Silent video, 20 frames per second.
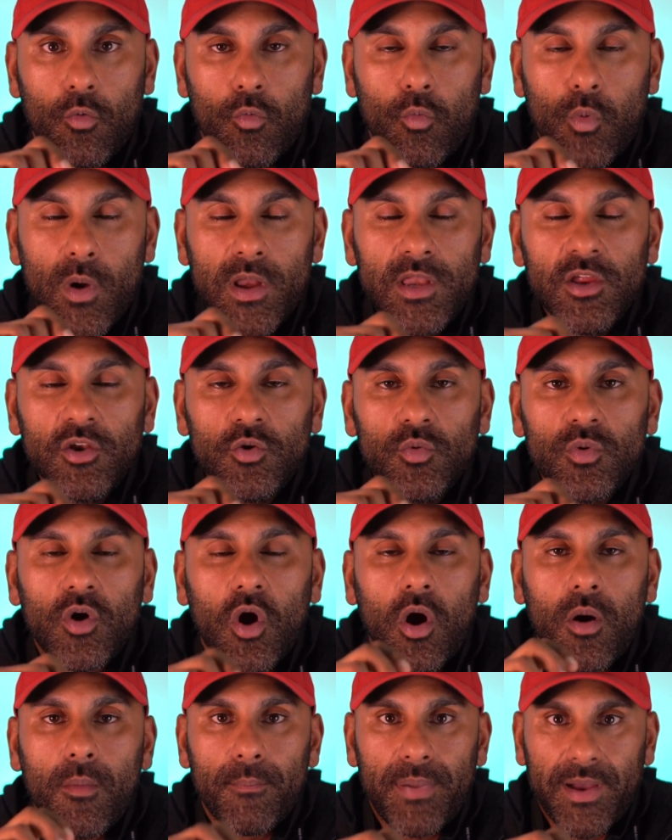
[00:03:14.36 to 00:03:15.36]
When you do
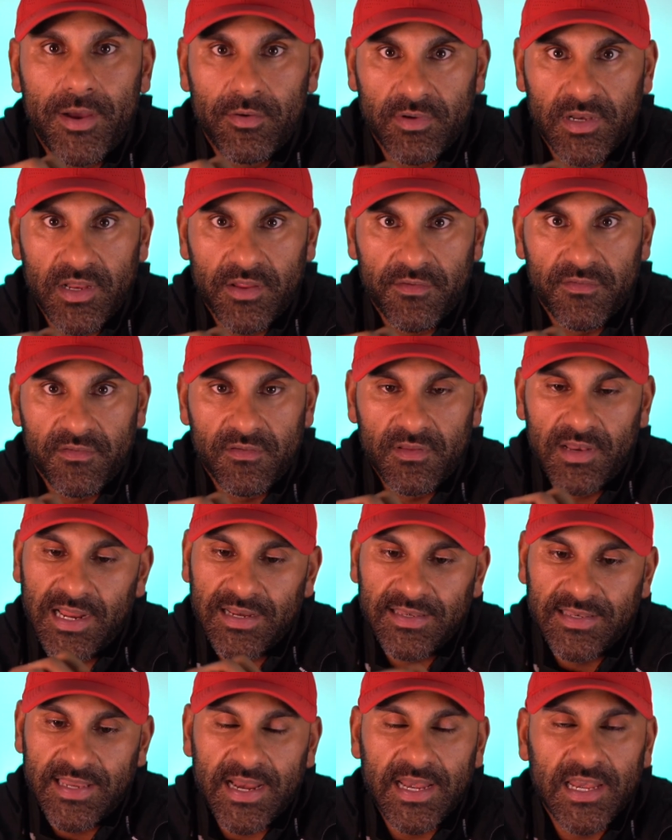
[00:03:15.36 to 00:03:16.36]
compound lifts
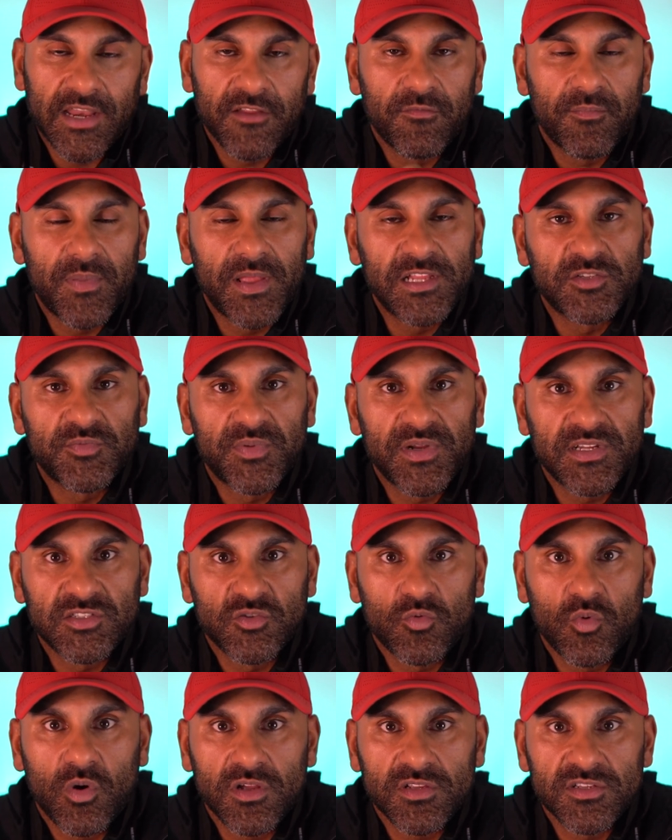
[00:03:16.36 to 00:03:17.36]
like deadlift, bench press,
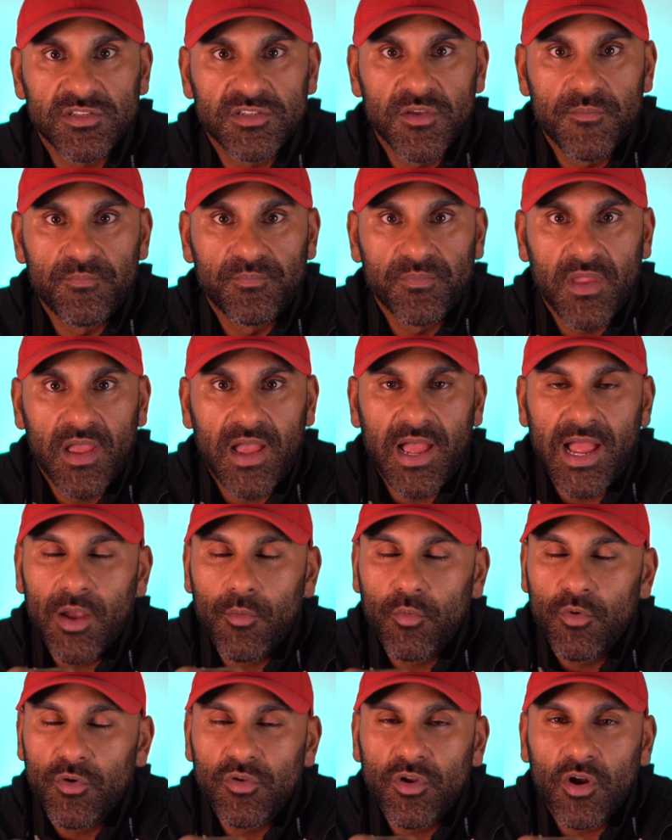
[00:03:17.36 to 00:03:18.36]
squats, I
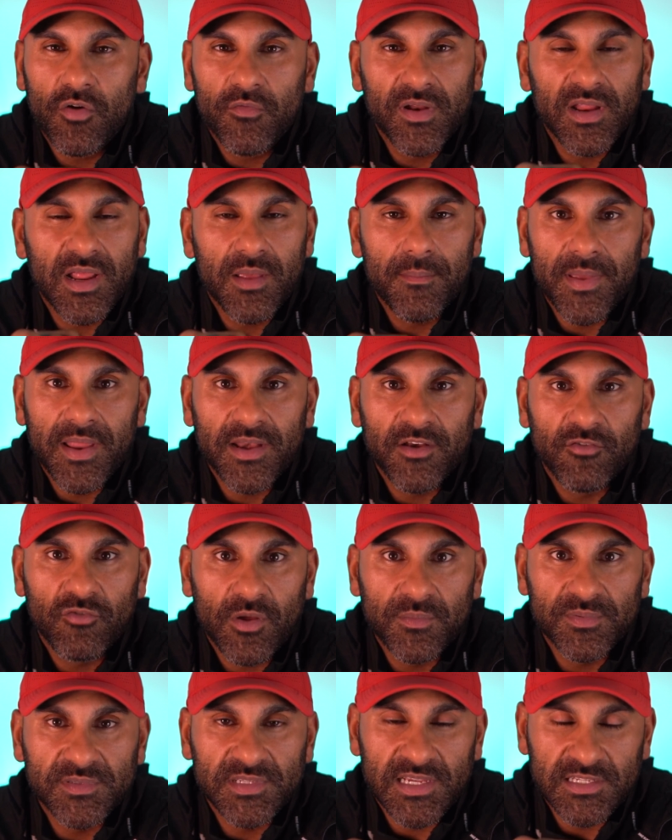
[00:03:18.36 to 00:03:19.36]
would not recommend
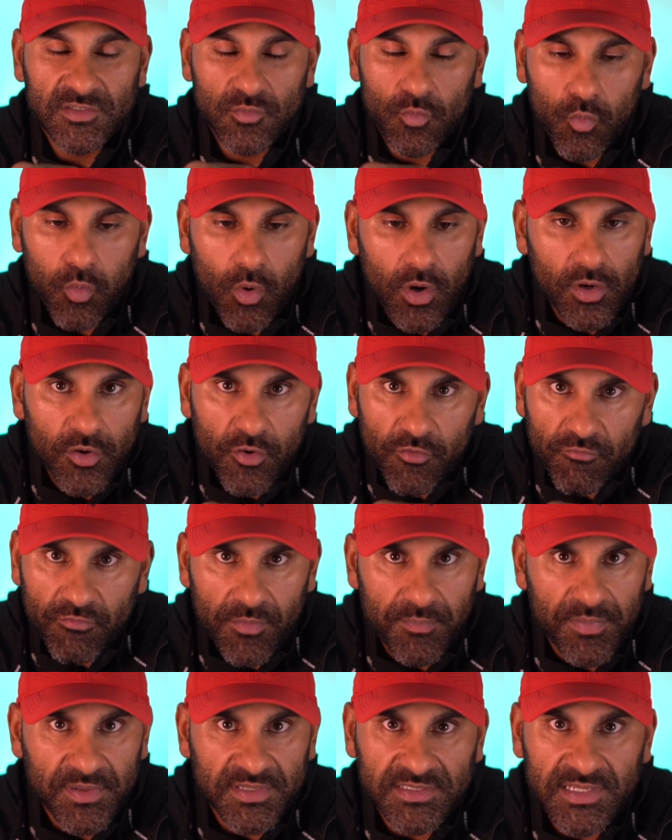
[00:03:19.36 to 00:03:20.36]
drop sets
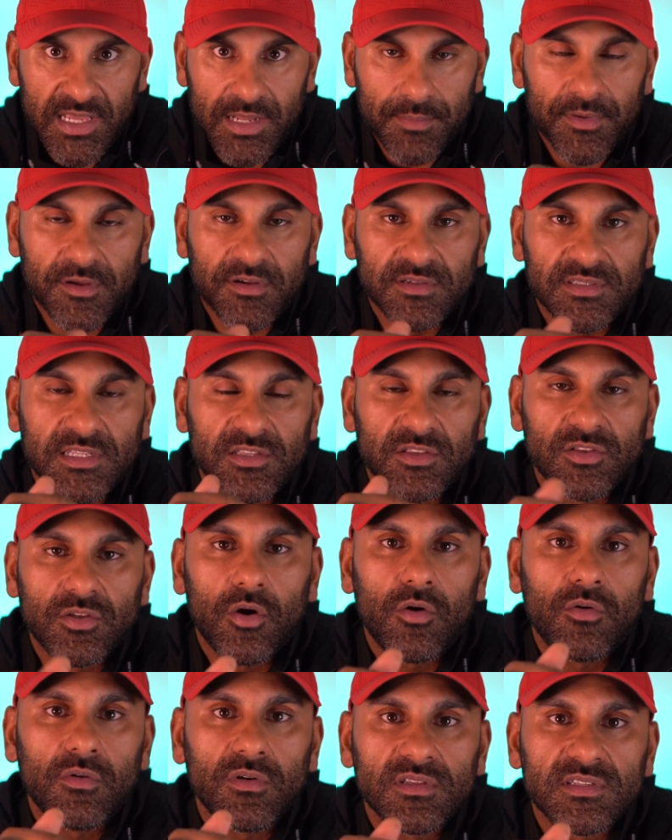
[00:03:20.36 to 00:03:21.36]
100% because I
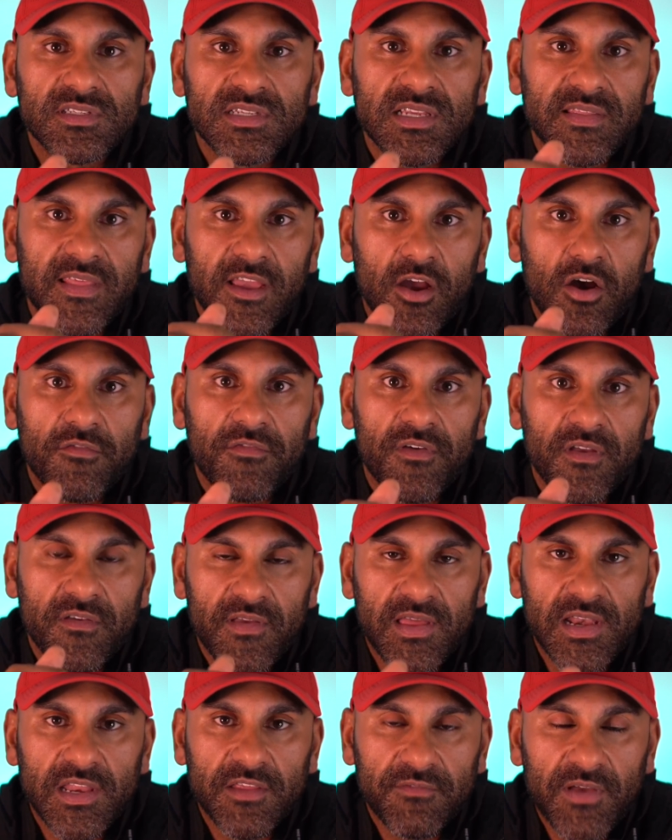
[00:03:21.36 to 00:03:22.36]
don't see they offer
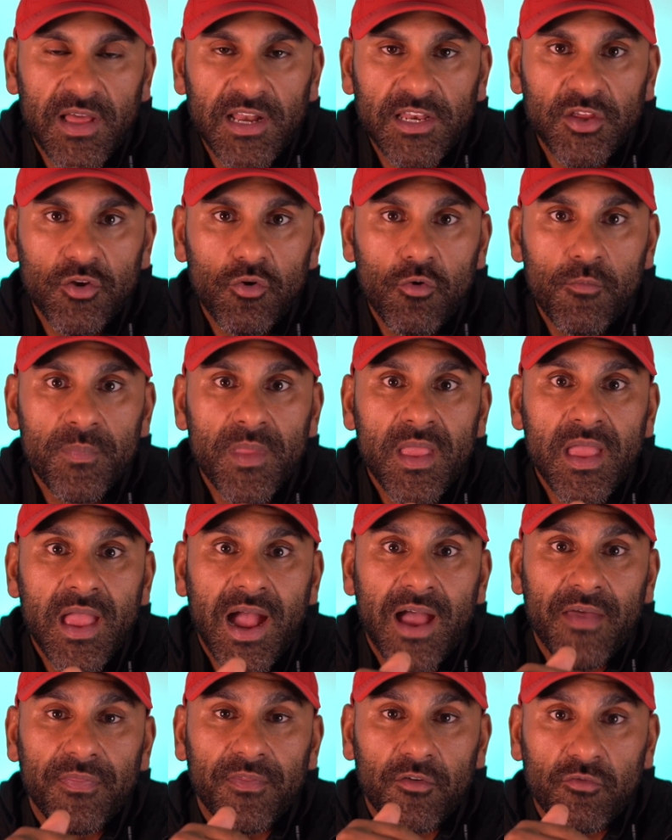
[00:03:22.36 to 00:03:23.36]
any value
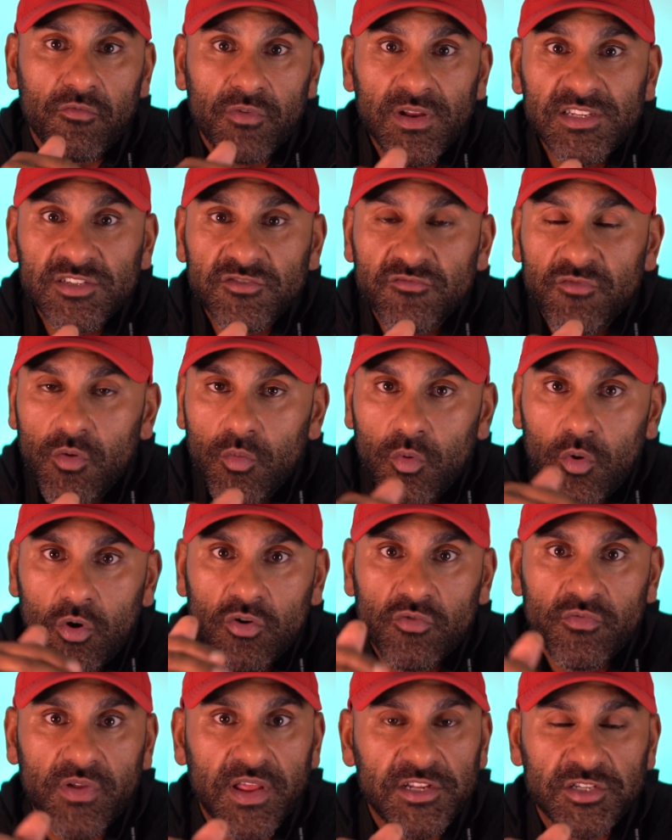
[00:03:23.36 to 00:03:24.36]
and the risk
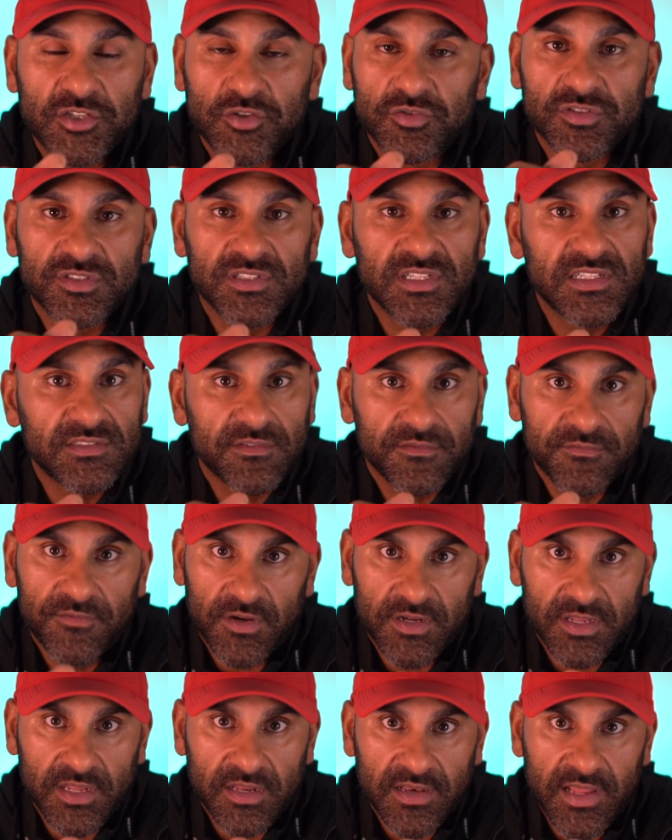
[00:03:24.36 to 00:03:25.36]
reward ratio just isn't
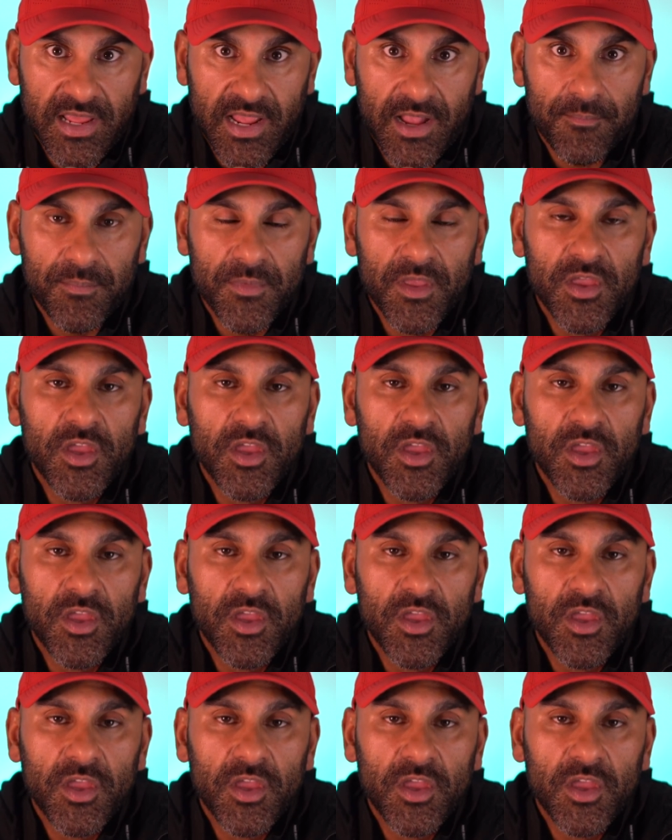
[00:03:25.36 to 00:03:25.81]
fucking there.